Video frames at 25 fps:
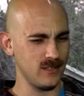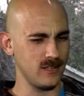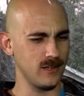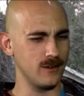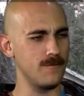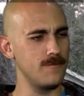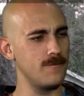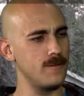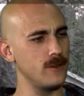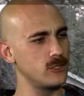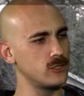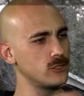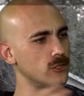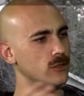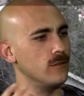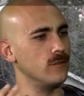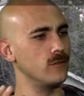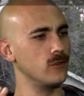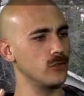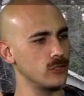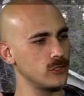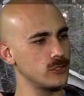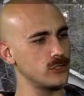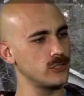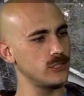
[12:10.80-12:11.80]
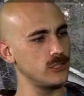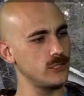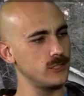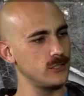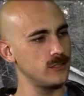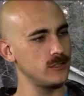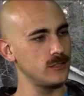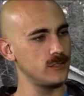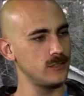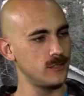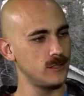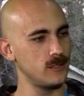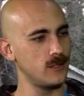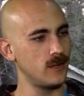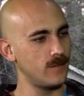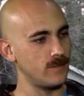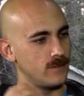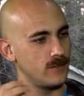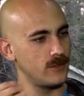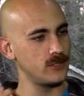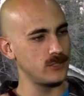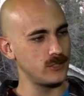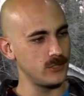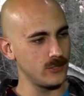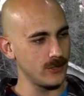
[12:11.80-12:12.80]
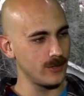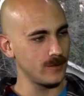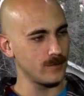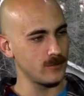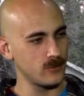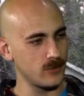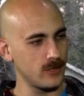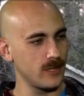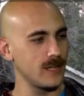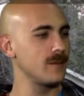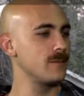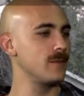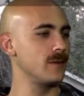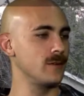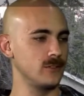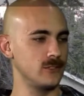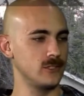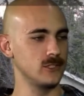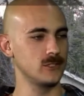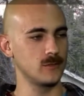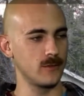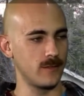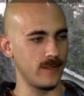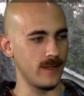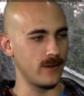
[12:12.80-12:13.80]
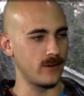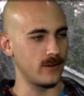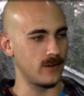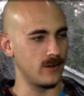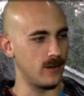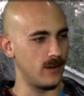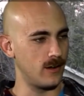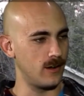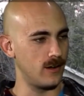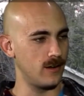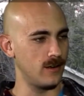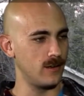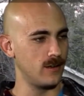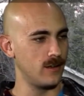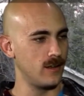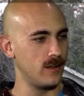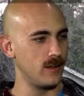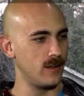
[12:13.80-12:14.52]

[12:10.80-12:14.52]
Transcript: the official version of the syrup drink, but just with alcohol.